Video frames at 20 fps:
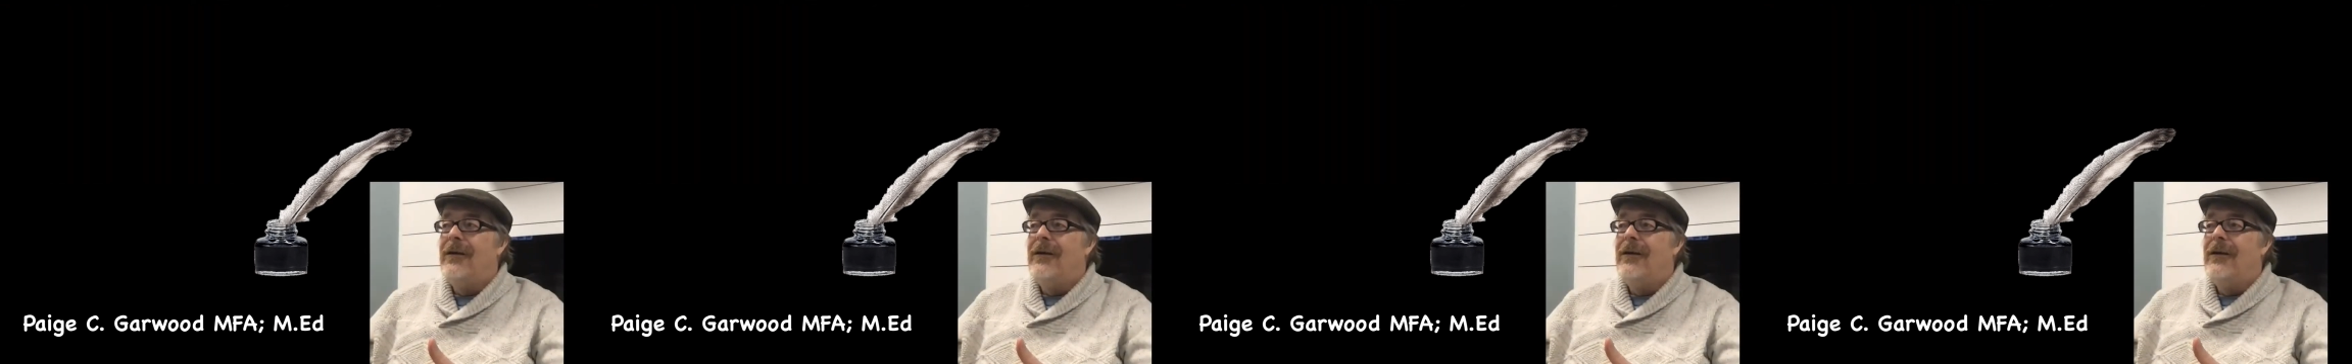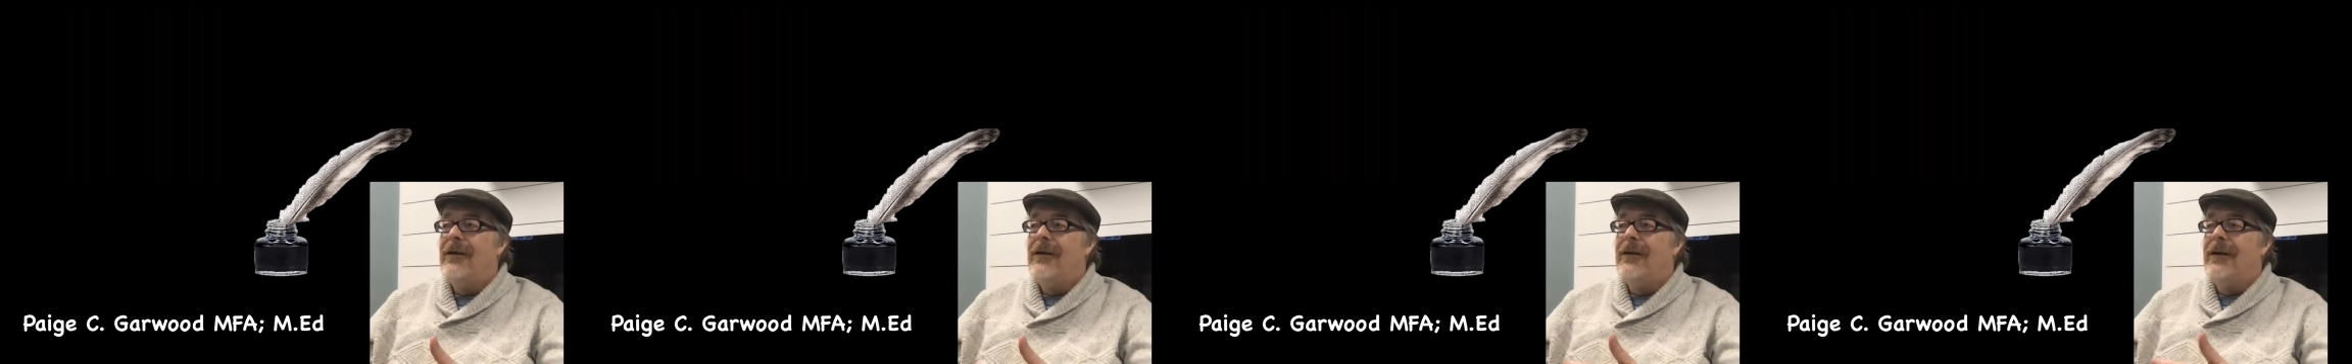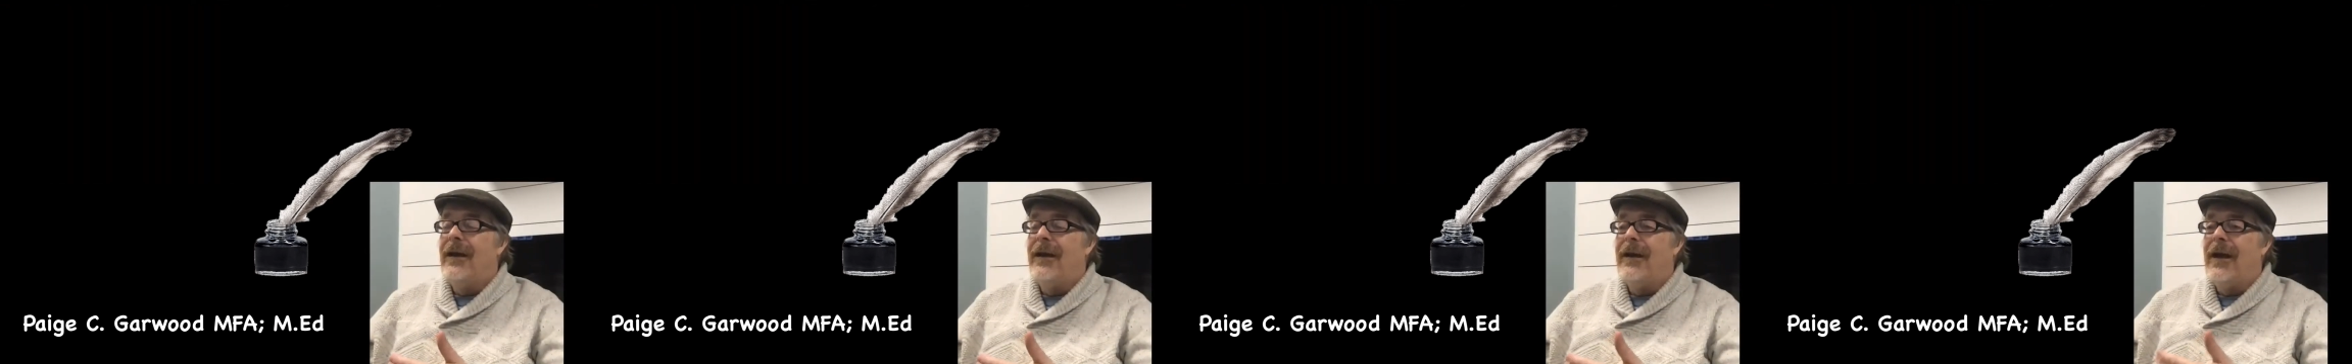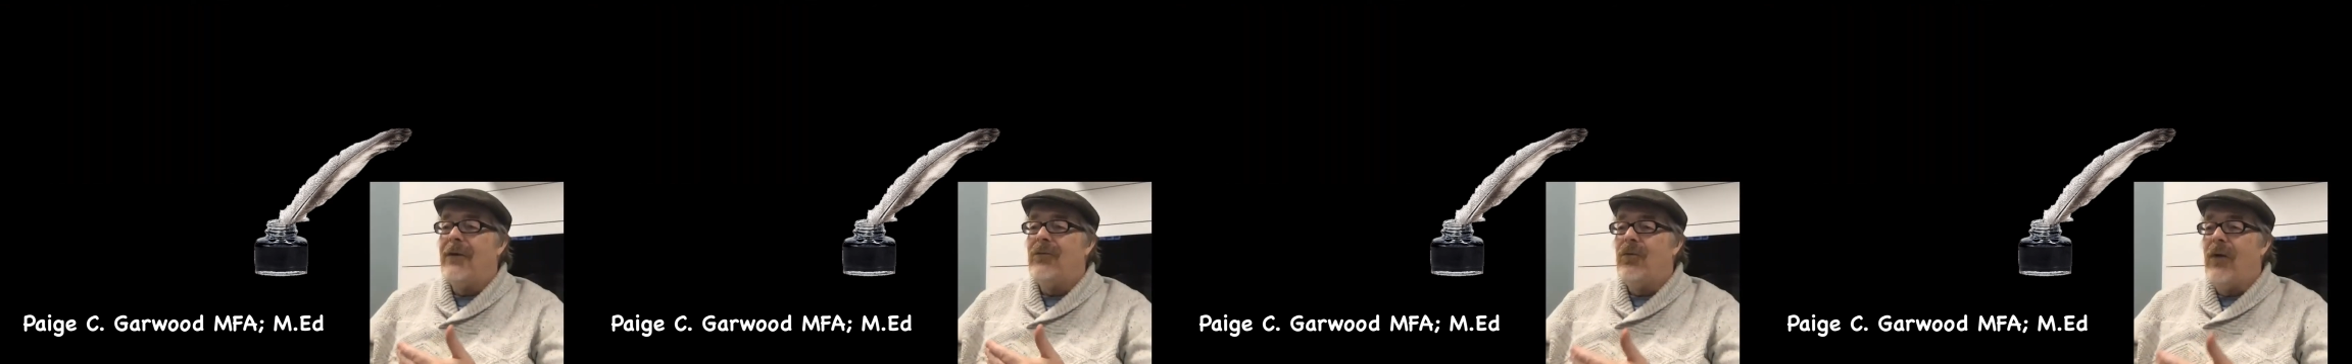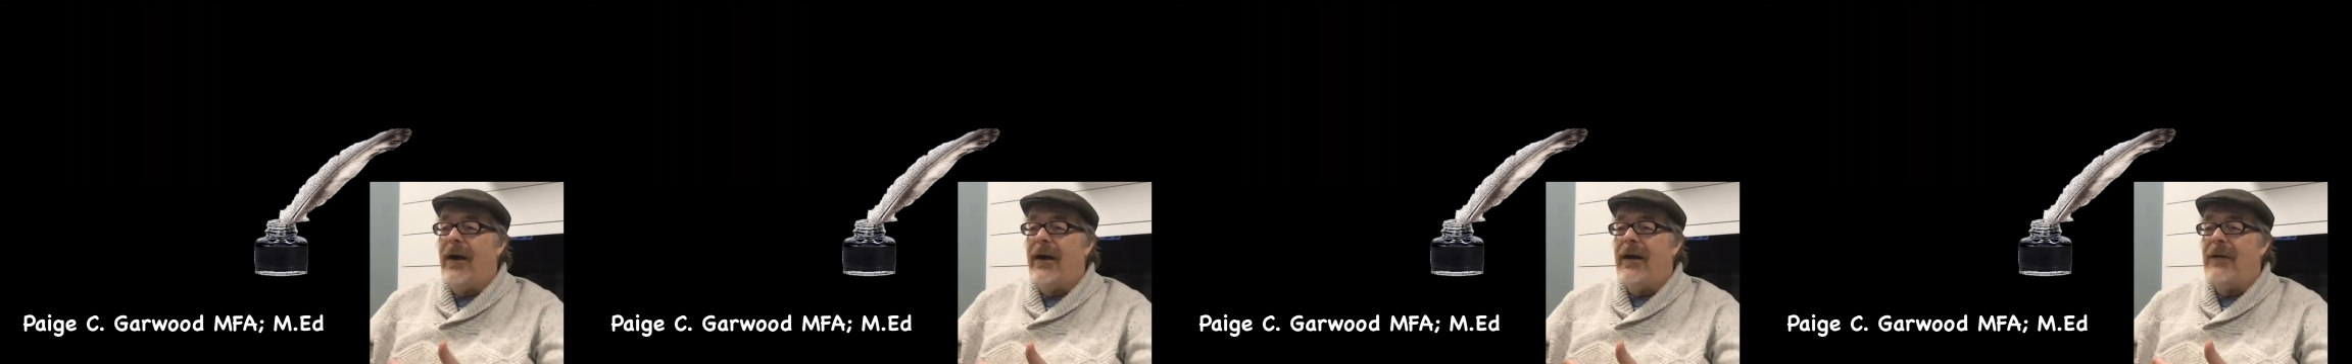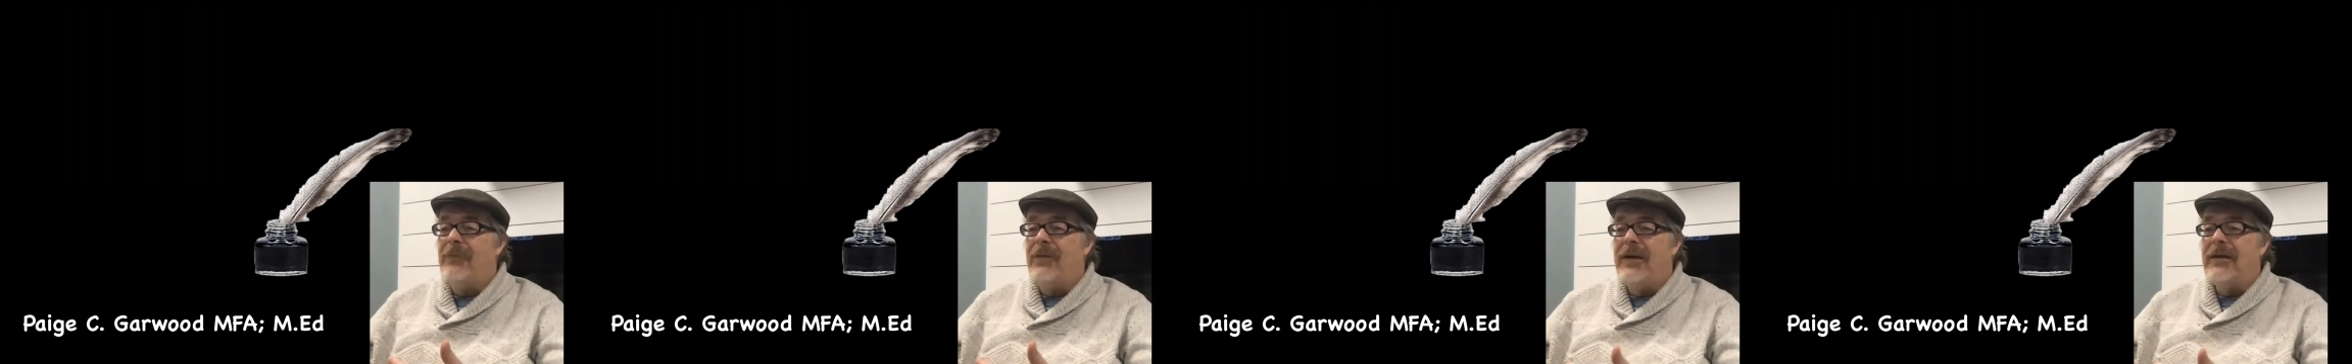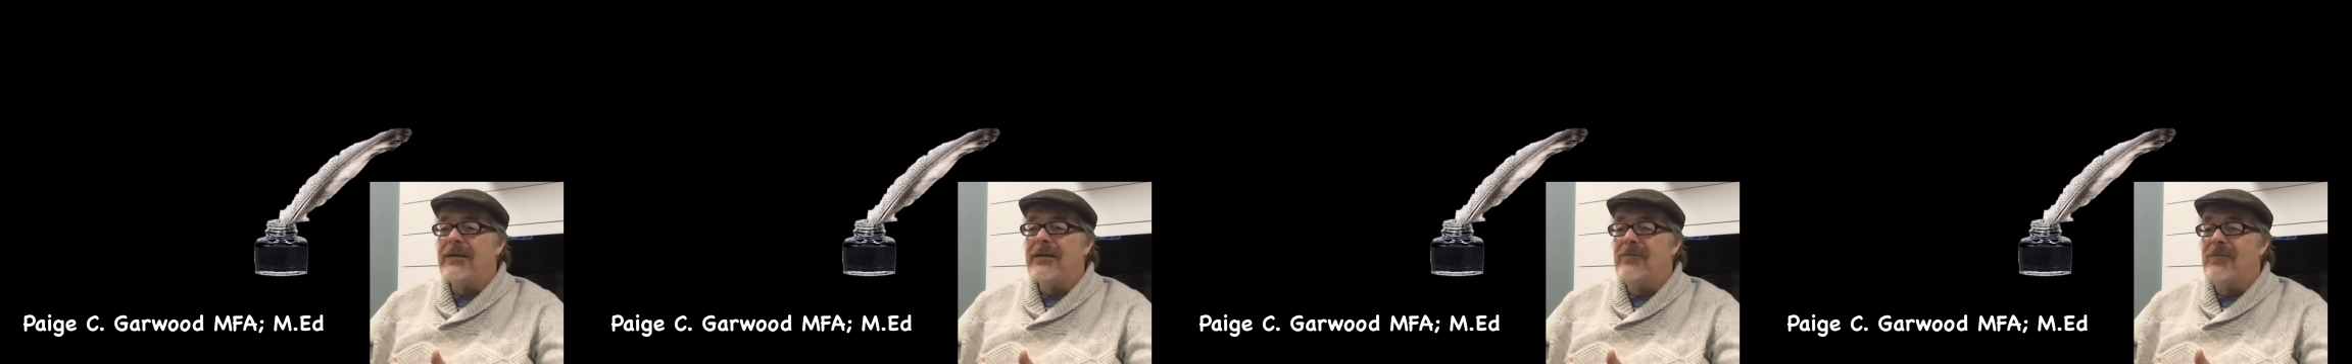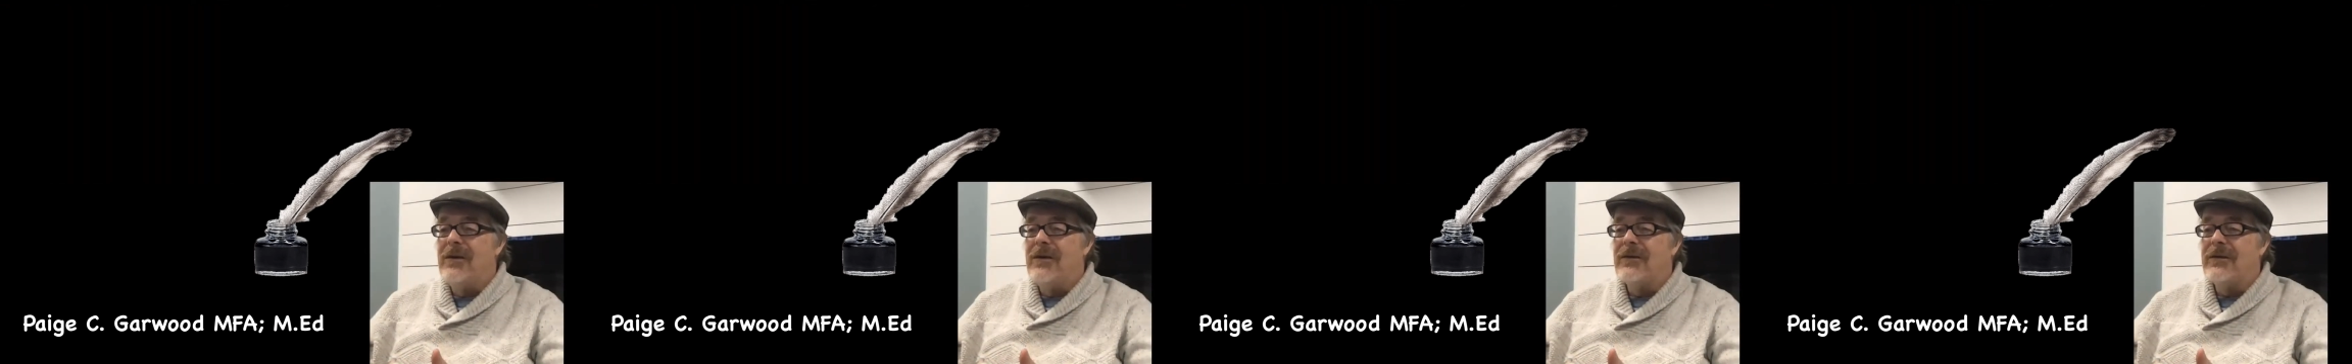can I write a piece of
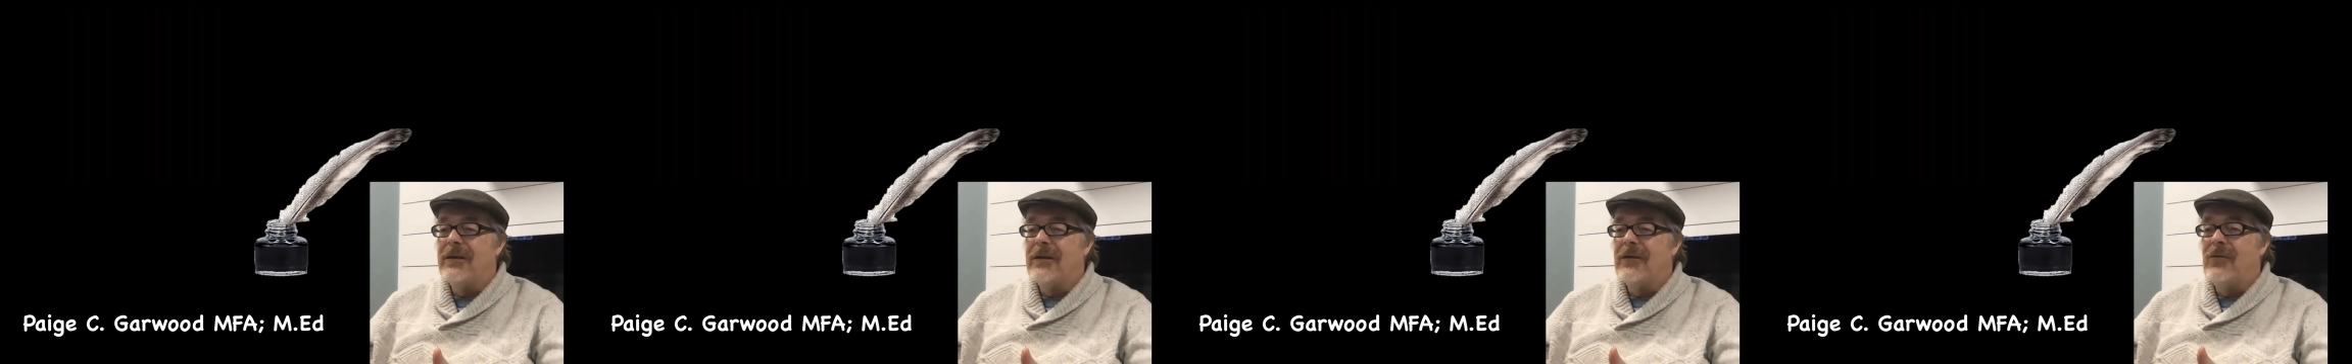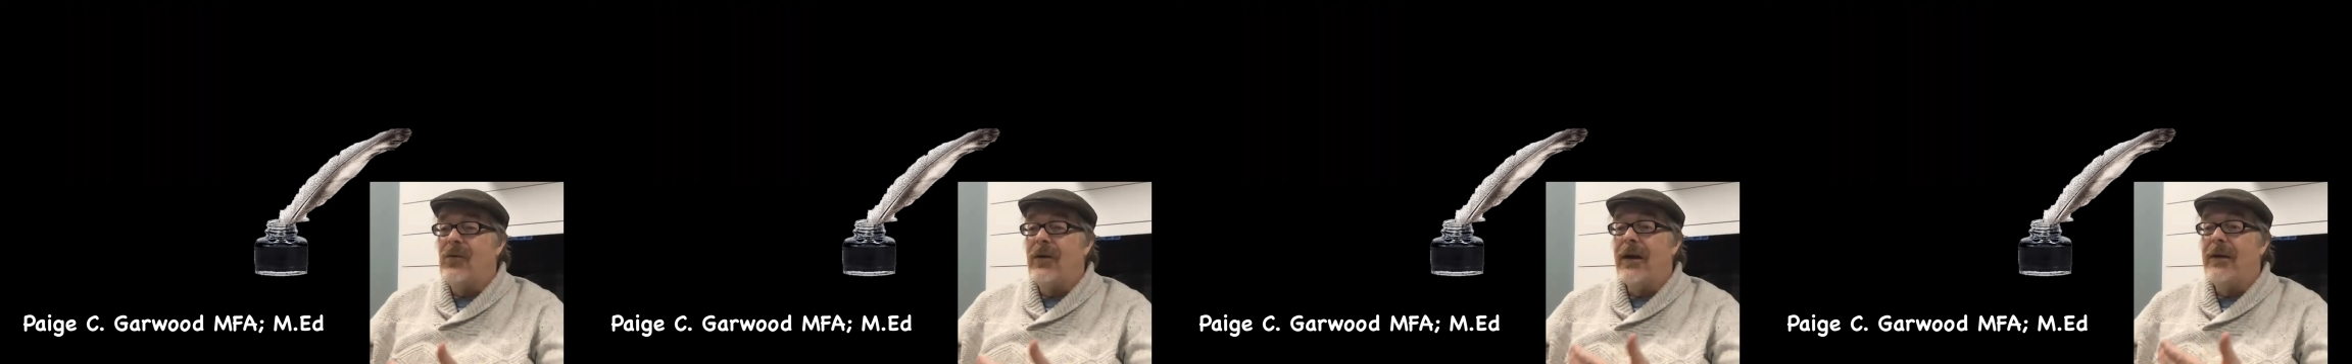music when I'm